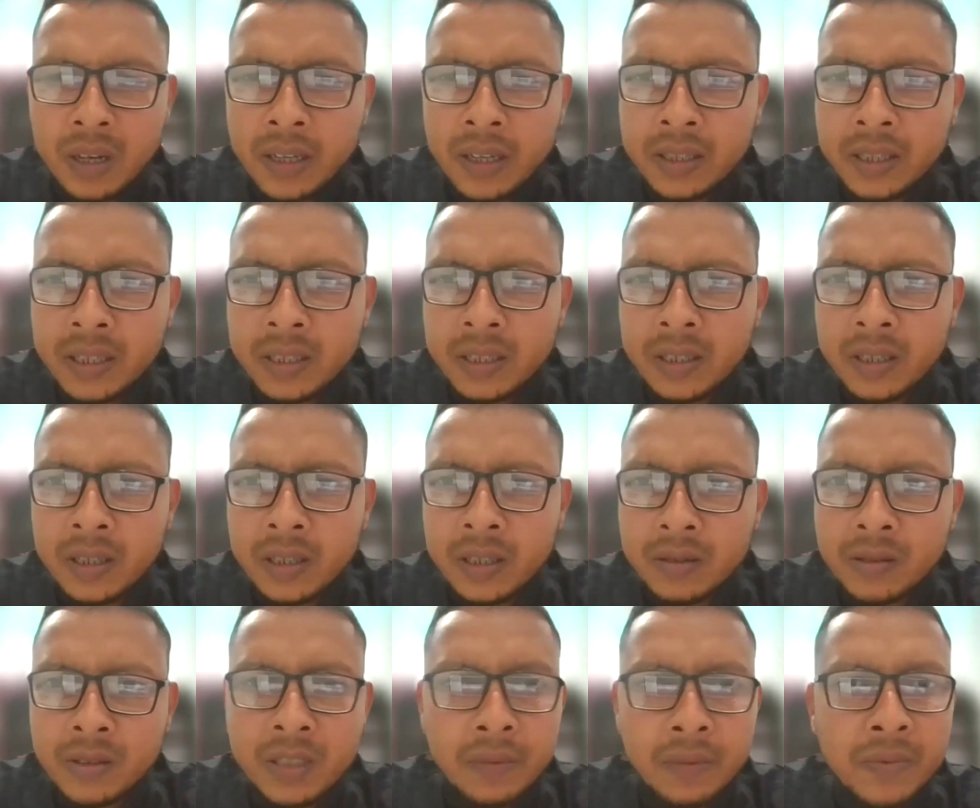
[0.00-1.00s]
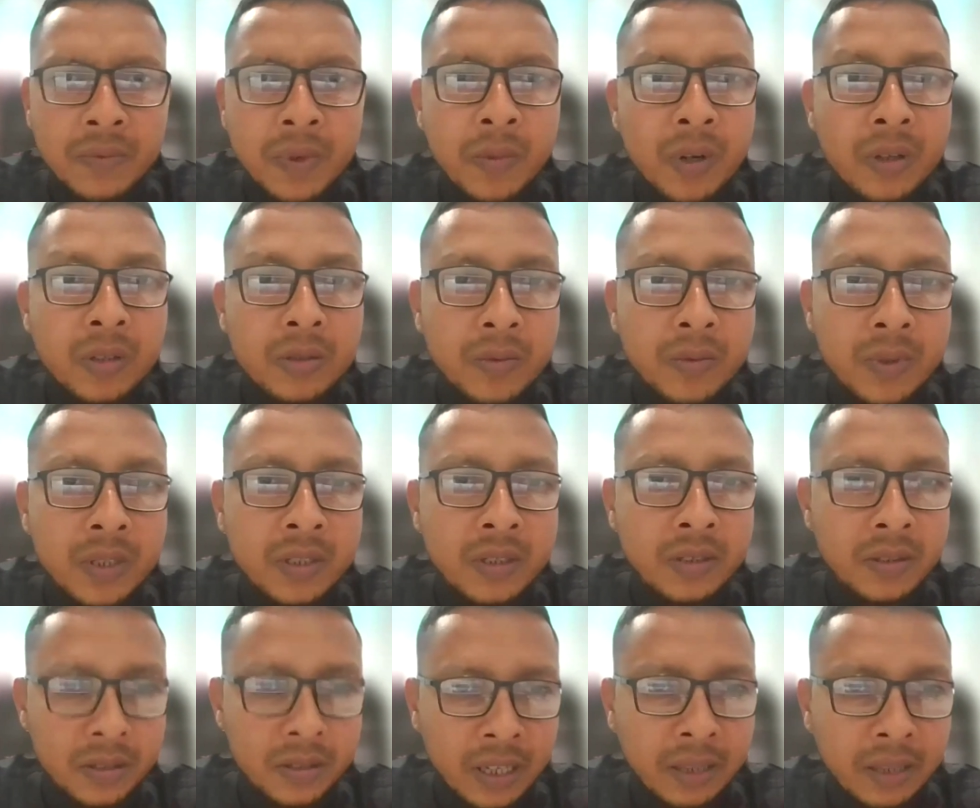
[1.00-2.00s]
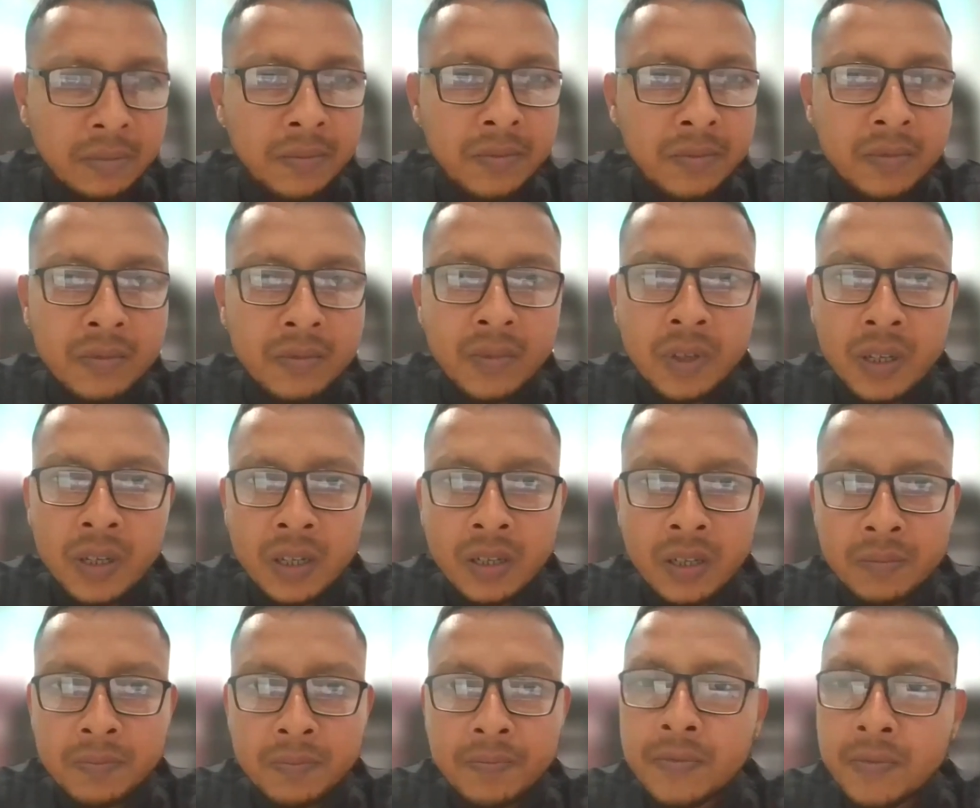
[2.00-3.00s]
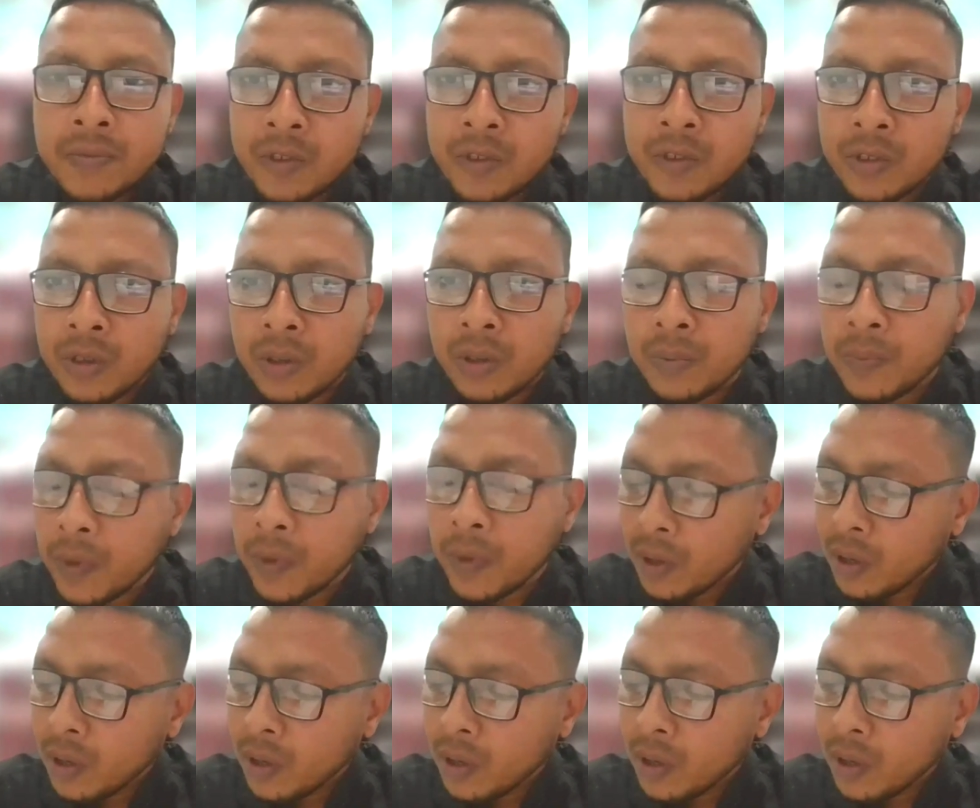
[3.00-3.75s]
I think uh, September, October time. Uh, so